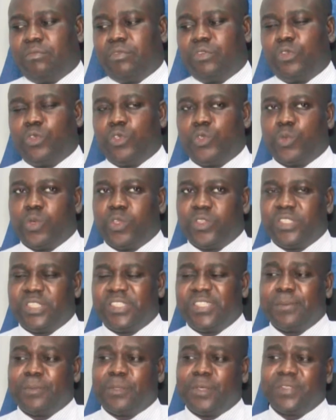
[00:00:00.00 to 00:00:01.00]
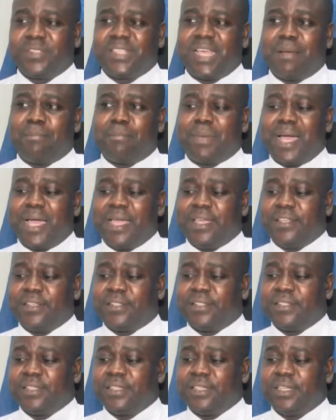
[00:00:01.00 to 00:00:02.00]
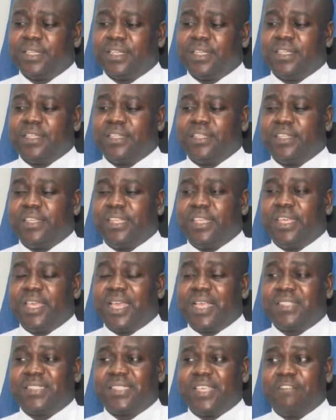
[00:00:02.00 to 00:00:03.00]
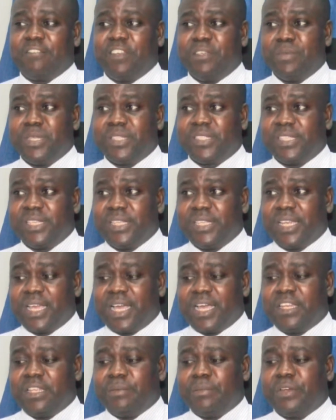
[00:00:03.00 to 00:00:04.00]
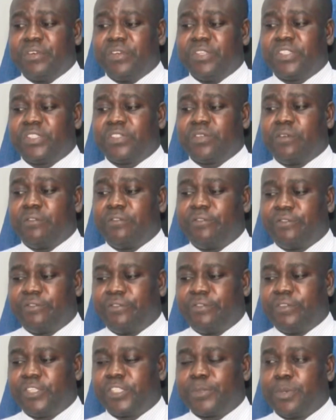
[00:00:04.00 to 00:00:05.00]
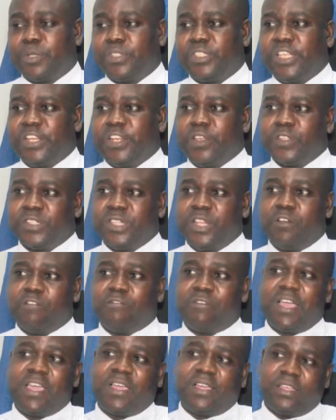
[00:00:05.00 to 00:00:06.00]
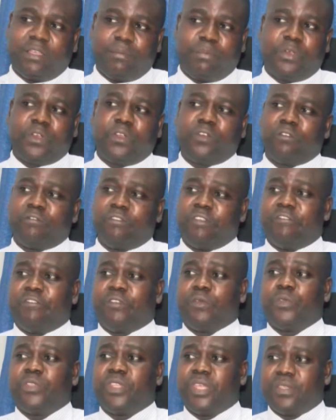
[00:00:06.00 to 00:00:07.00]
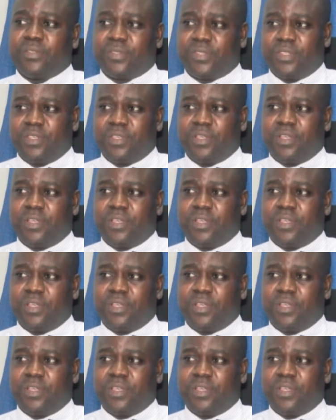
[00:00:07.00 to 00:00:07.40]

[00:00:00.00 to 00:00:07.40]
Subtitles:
Those ones, the symptoms are mild, they are self-limiting, and they may resolve spontaneously over a period of a few days.